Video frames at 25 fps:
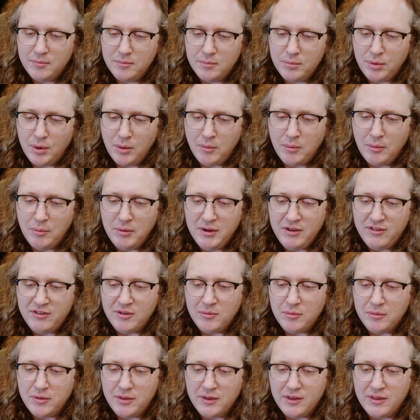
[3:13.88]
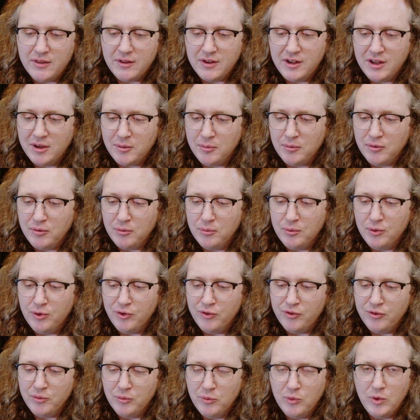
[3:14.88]
probably something that comes more
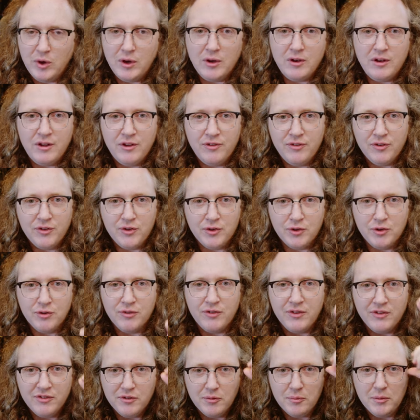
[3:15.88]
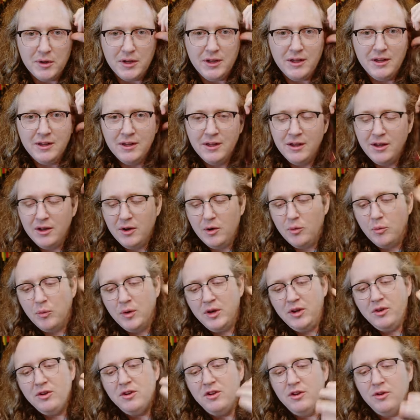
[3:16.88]
from wildlife photography for me.
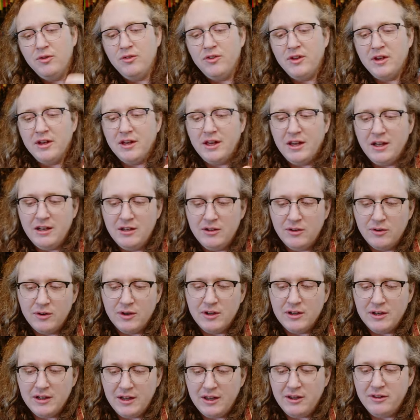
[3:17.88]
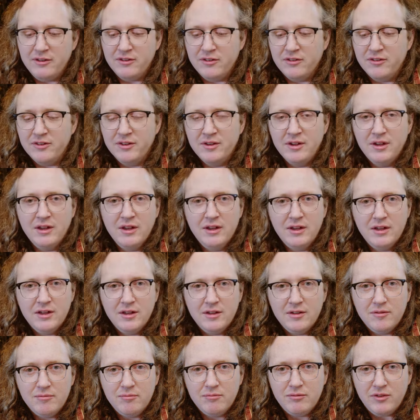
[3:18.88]
When you're using a longer lens,
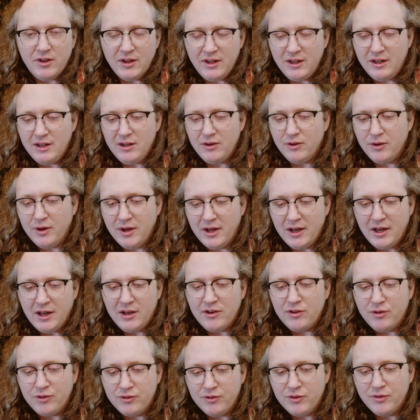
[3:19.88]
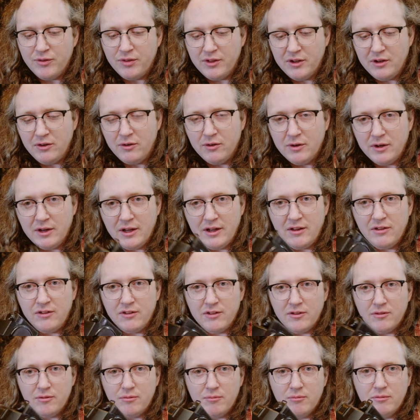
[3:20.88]
taking your hand off of the long lens
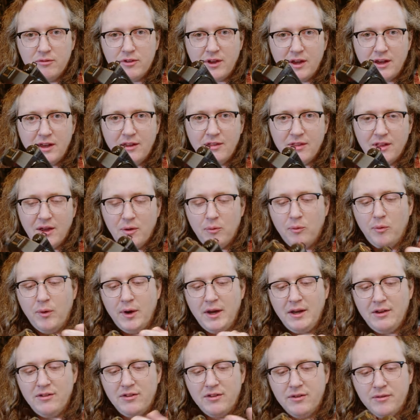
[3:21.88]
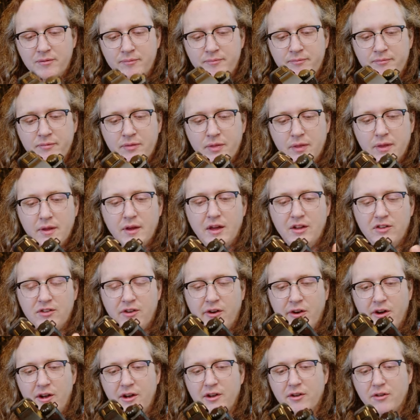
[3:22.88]
and taking that weight
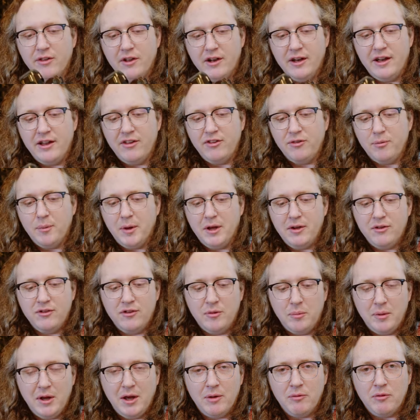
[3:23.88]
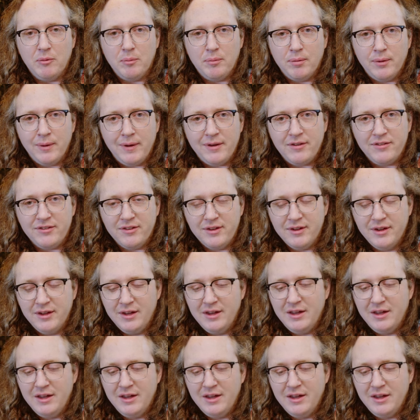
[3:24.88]
entirely on the lens mount to be able to press